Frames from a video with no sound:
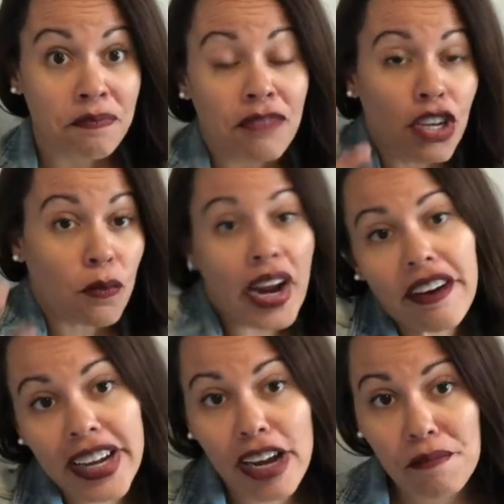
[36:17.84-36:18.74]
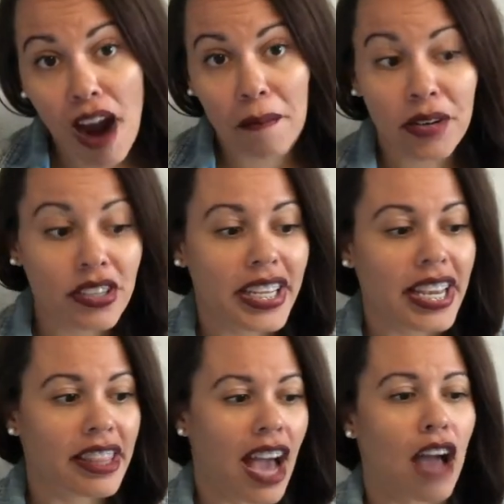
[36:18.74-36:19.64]
you're wearing it
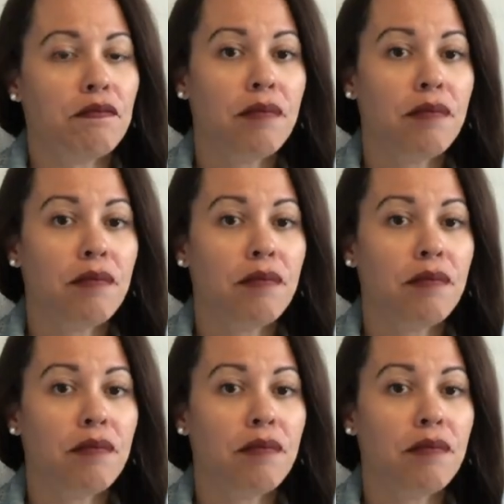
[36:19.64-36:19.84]
properly, that